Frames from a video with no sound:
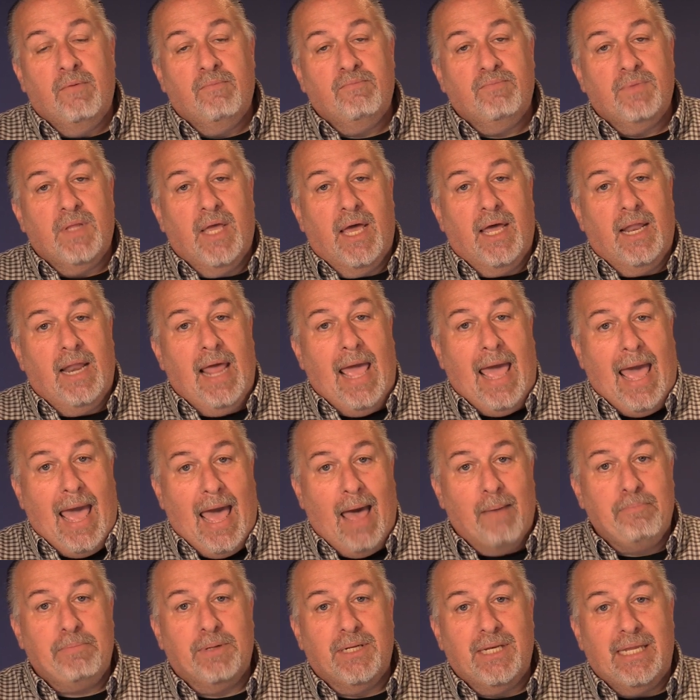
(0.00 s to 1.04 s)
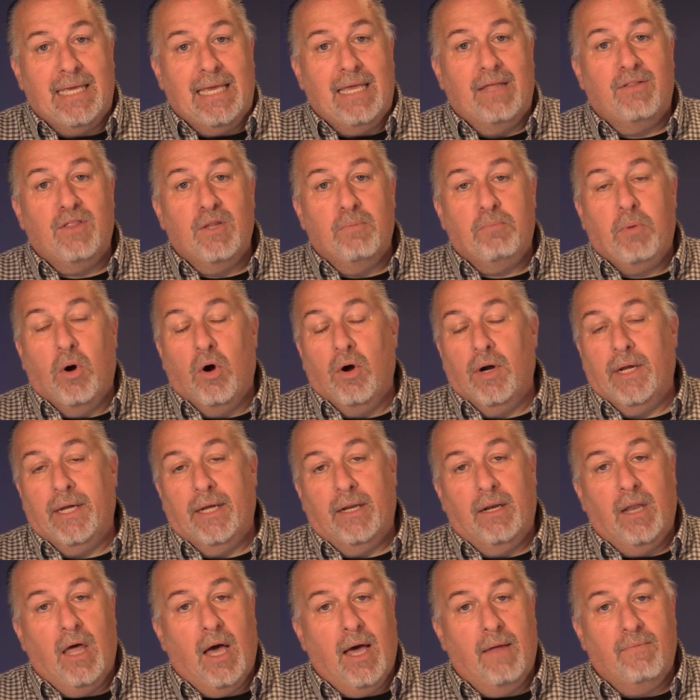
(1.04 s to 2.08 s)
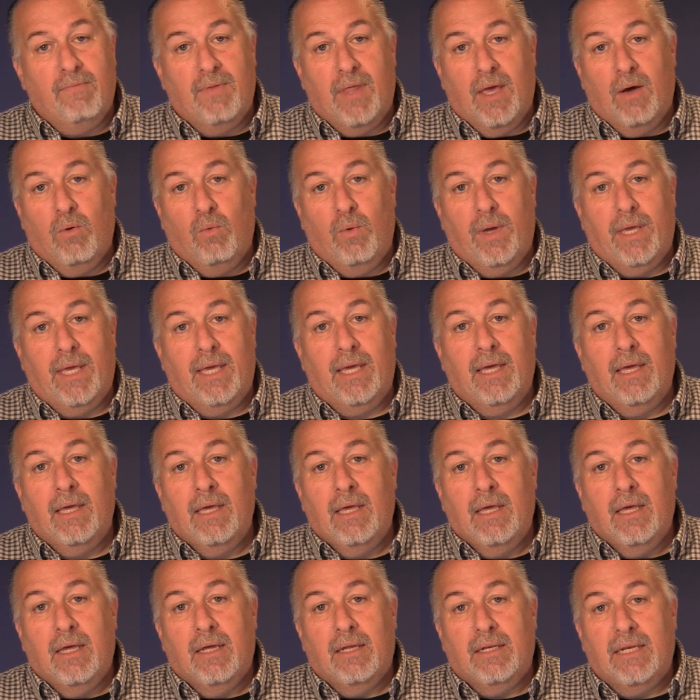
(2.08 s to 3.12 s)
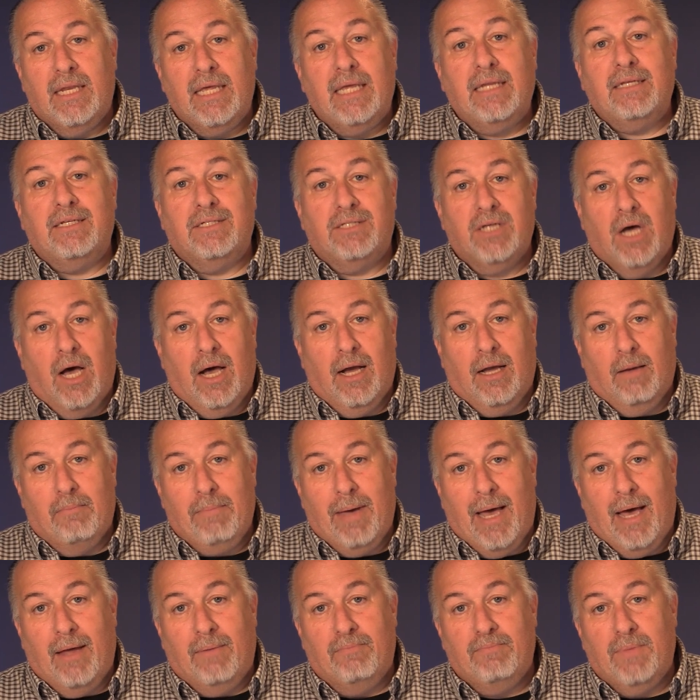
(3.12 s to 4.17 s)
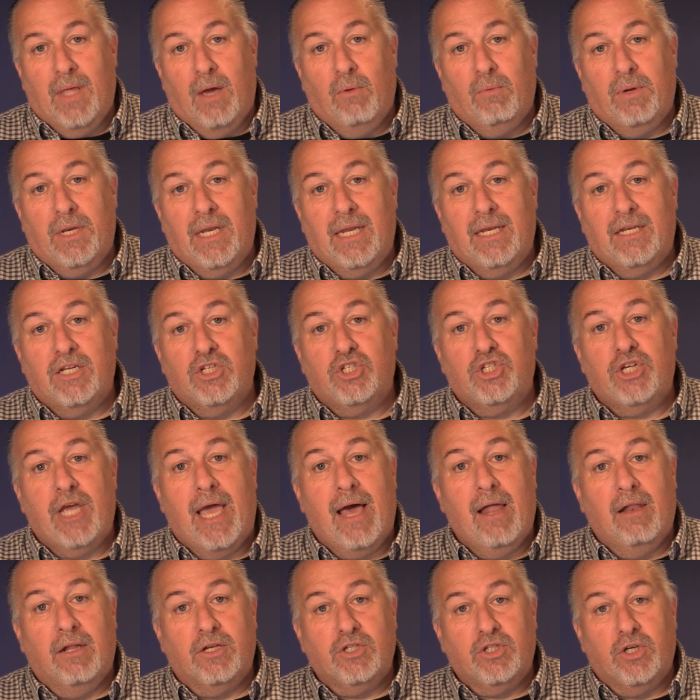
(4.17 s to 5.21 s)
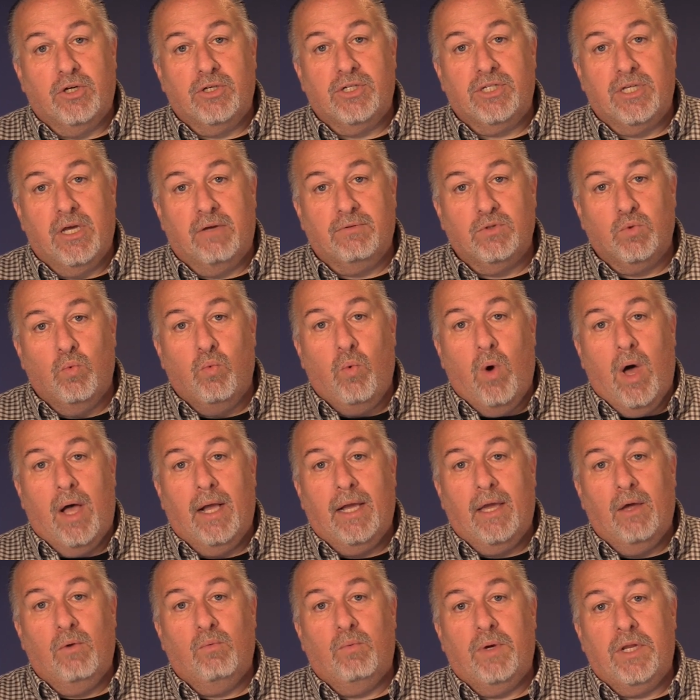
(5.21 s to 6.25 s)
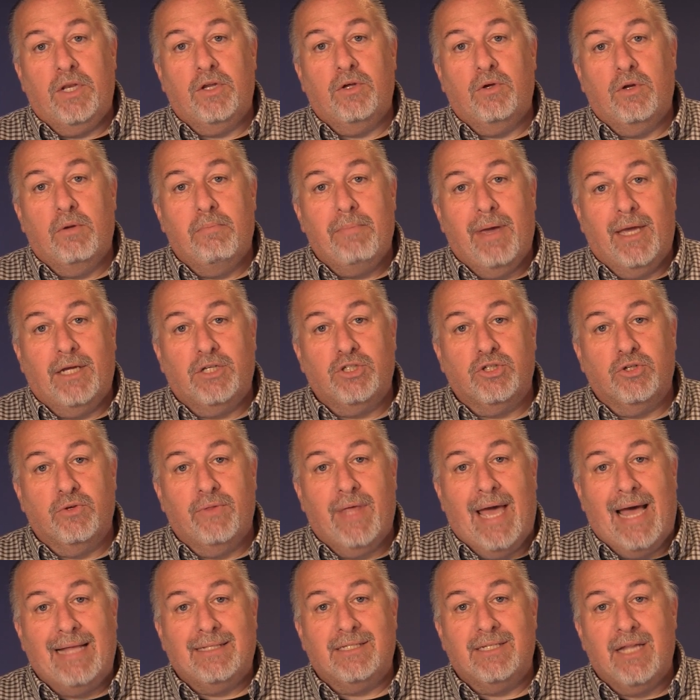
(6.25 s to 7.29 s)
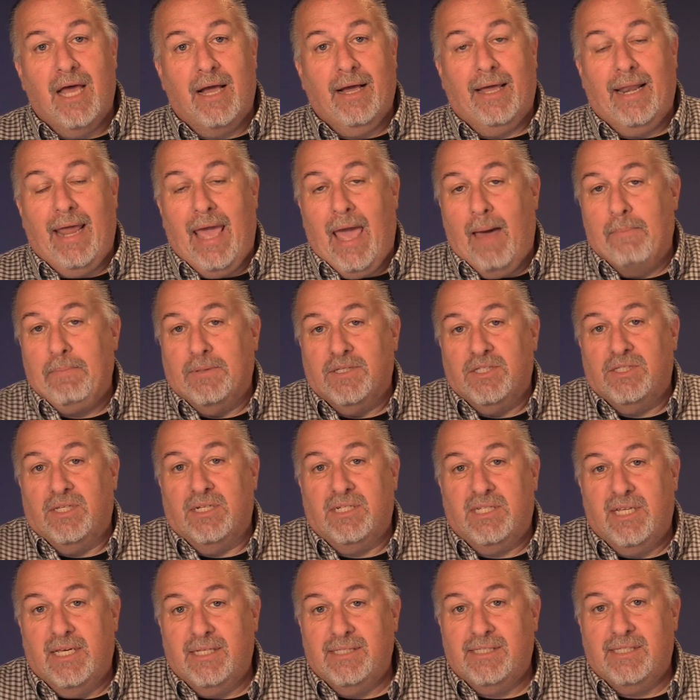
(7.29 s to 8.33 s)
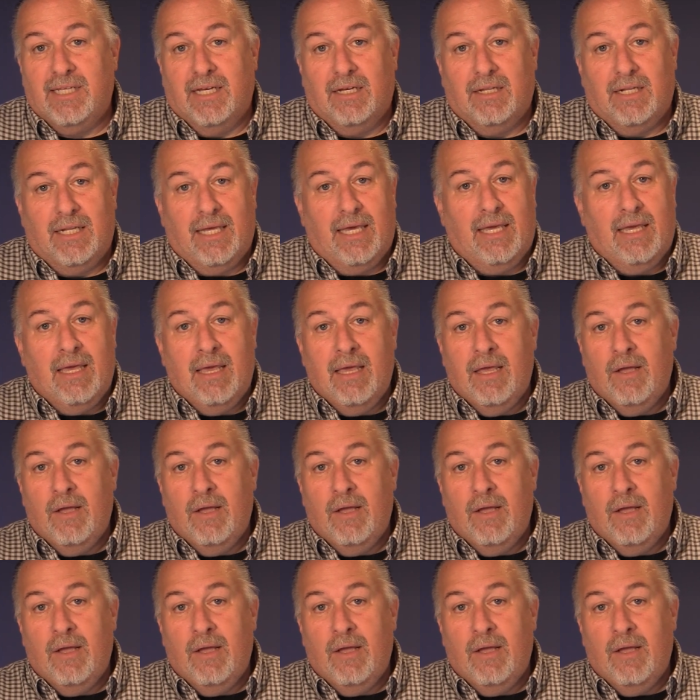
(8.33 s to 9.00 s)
that happened in the parking lot that we need to talk about, and we need to challenge ourselves. What can we do to make sure that's not going to happen? Statistically,